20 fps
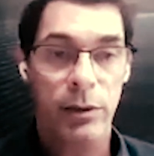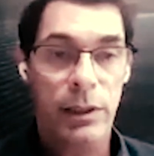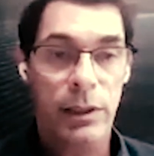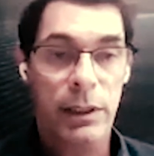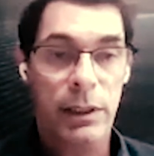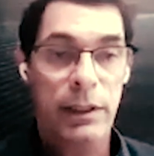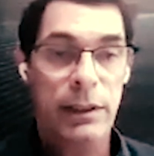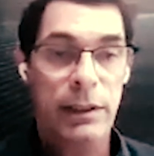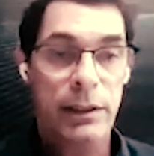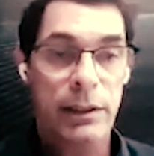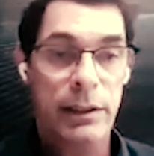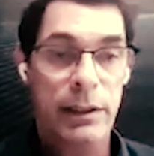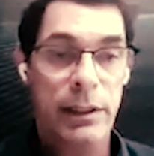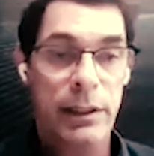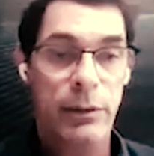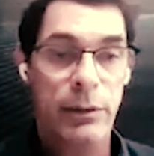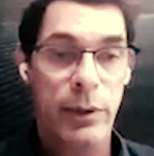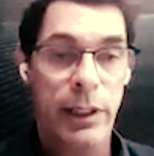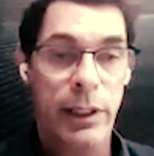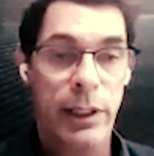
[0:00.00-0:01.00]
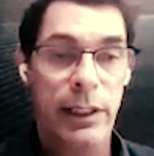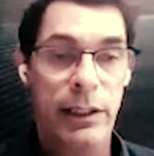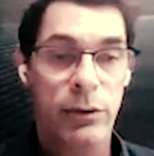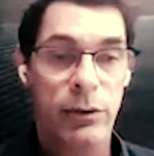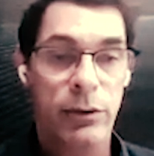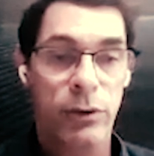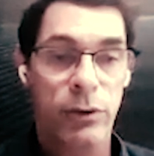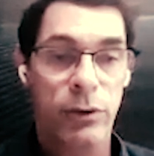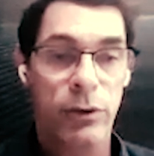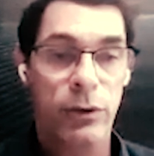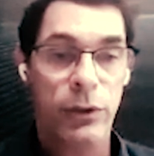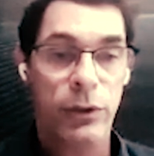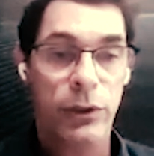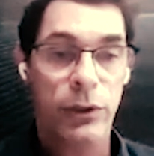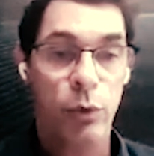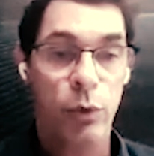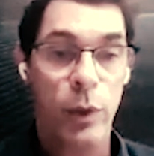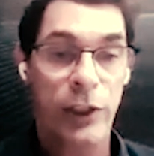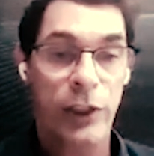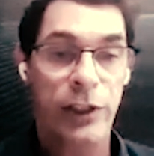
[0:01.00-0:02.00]
things.
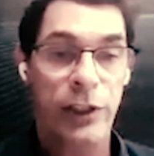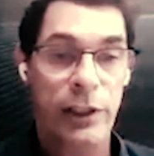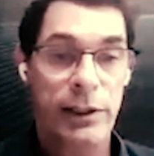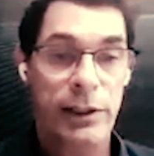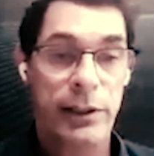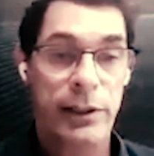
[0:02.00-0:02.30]
Huh?